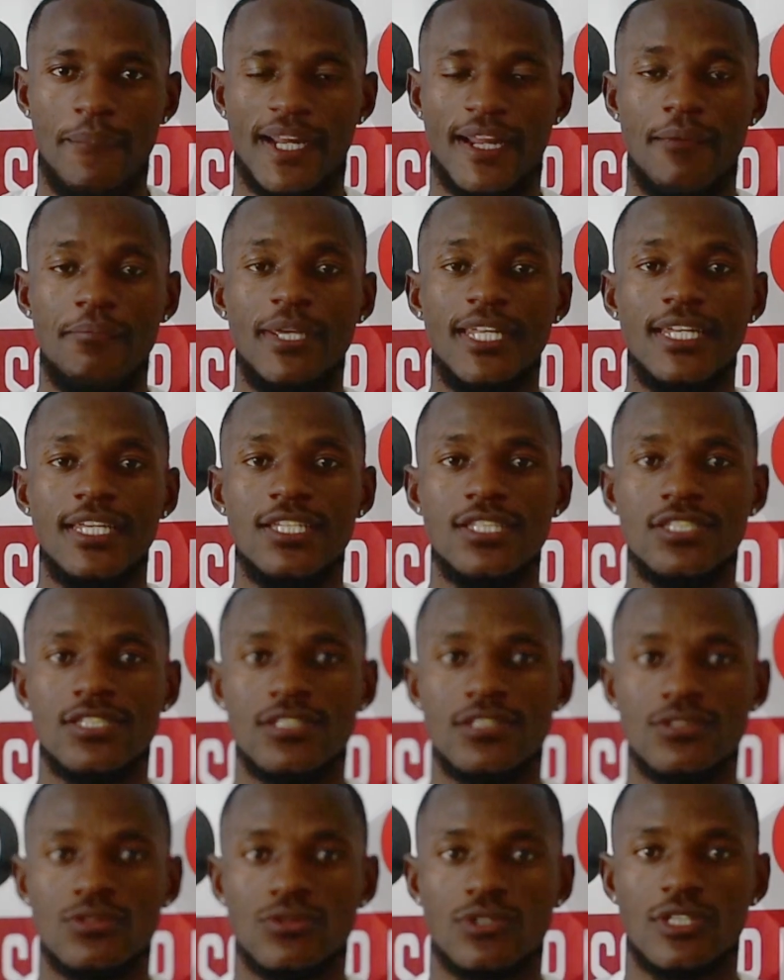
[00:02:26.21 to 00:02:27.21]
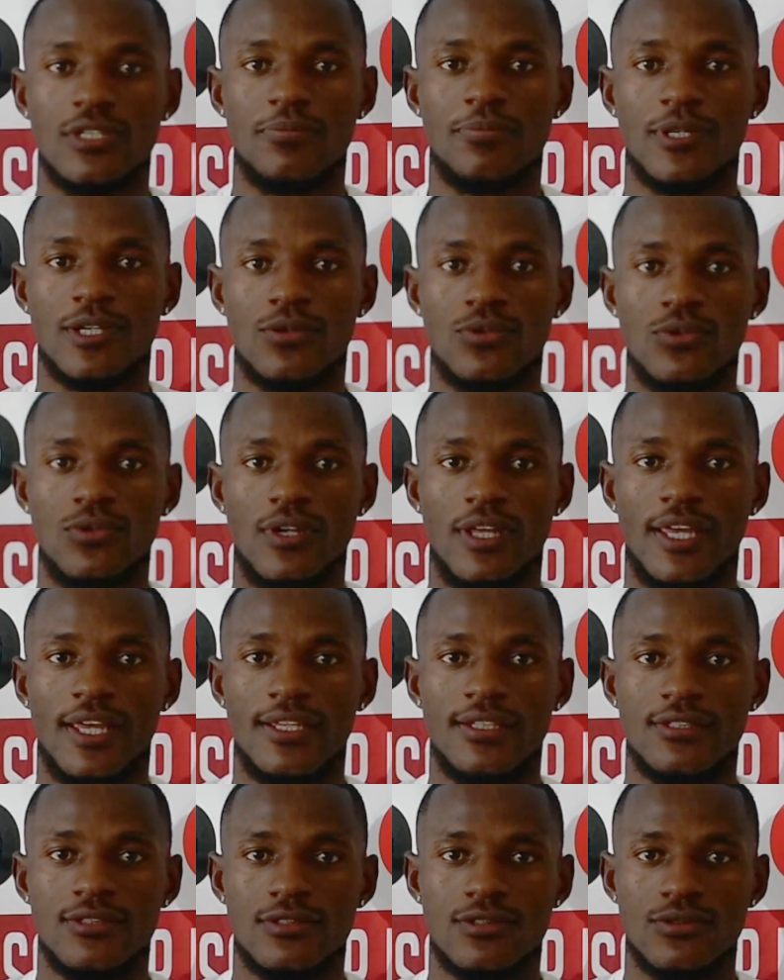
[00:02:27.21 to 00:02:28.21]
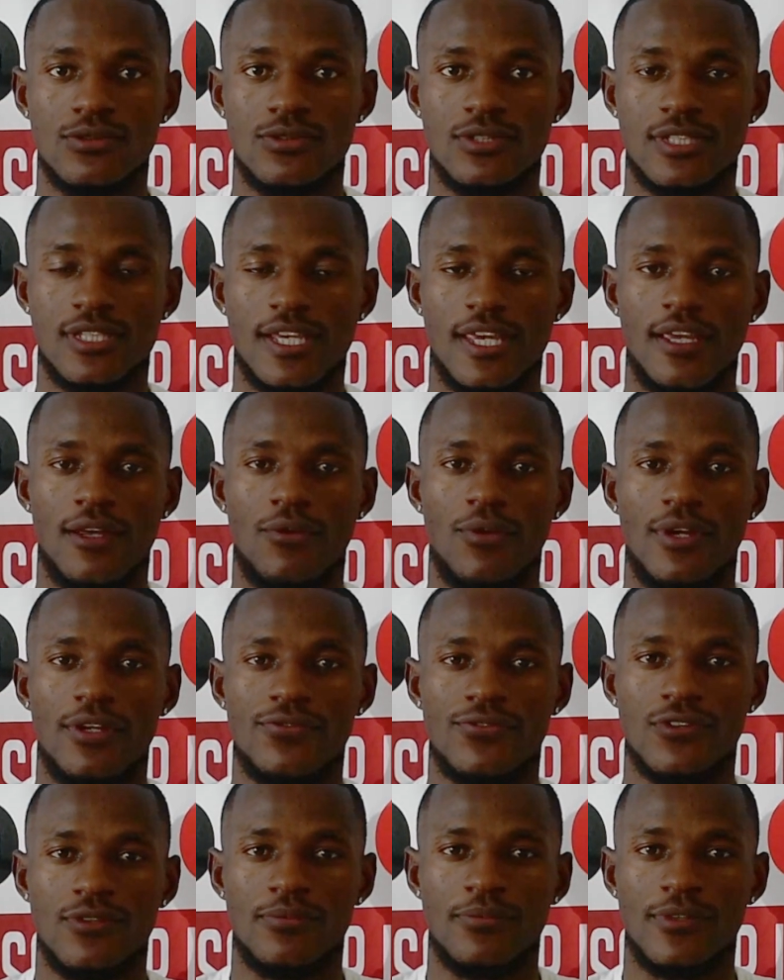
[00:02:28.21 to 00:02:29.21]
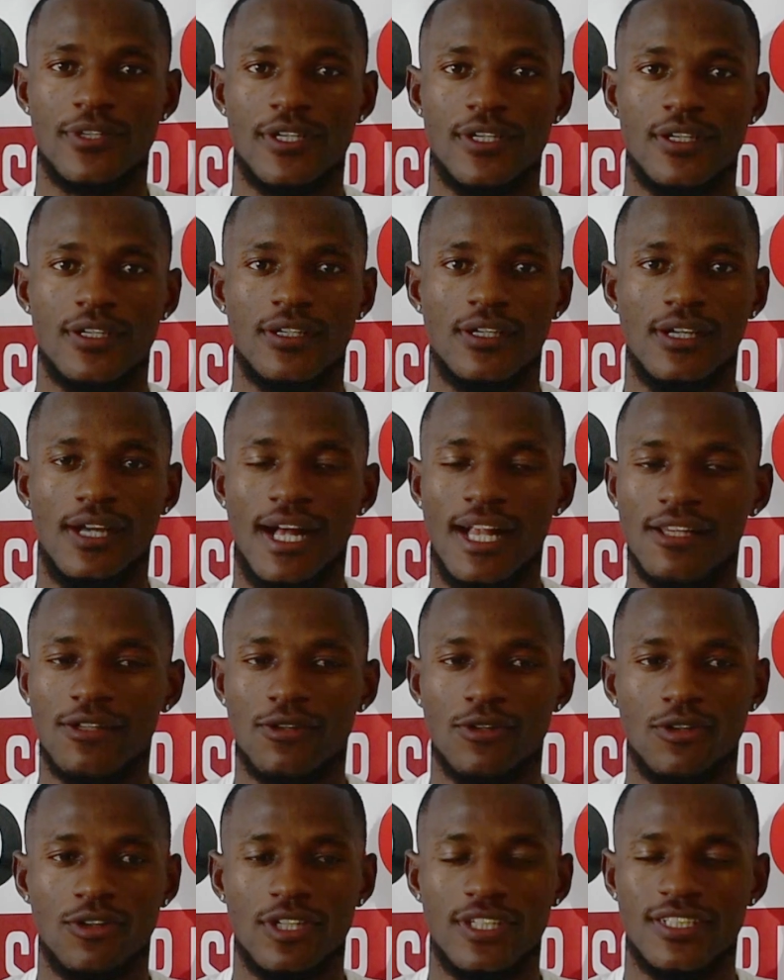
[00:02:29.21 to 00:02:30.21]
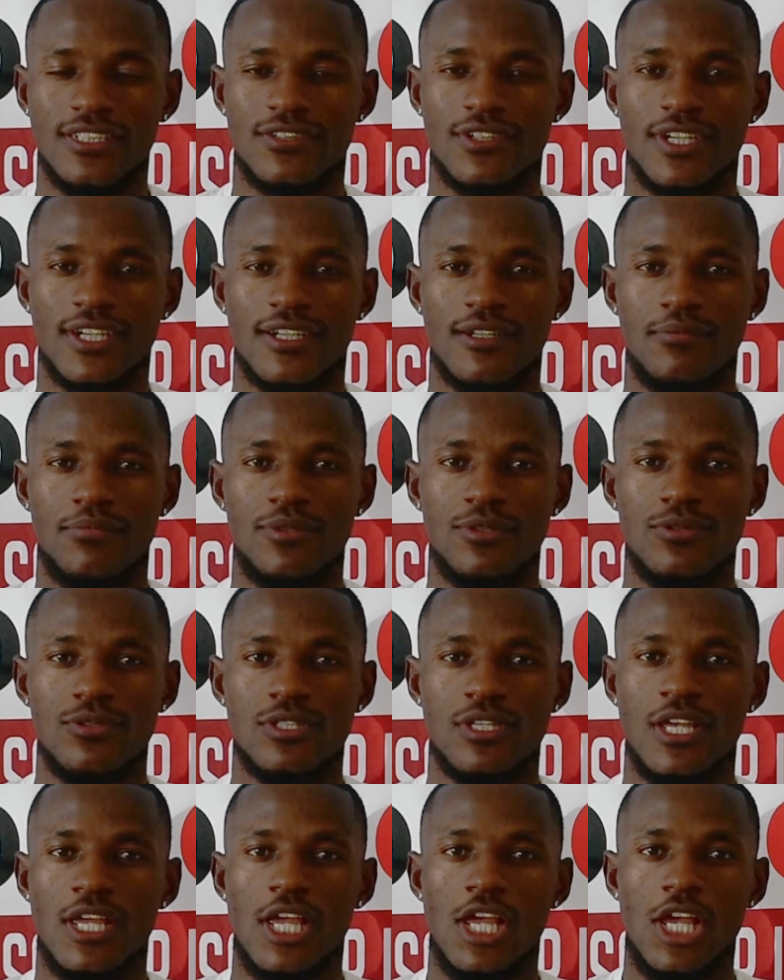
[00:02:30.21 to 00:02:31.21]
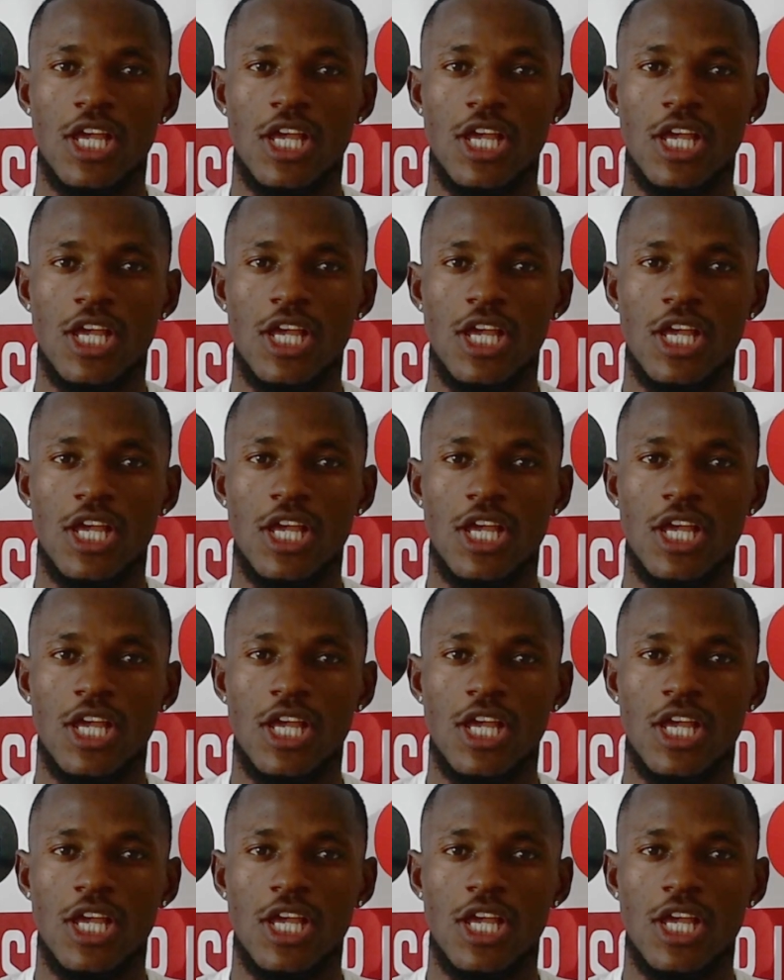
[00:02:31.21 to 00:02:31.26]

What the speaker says: But I managed to keep a cool head, to stay away from the alcohol and drug abuse.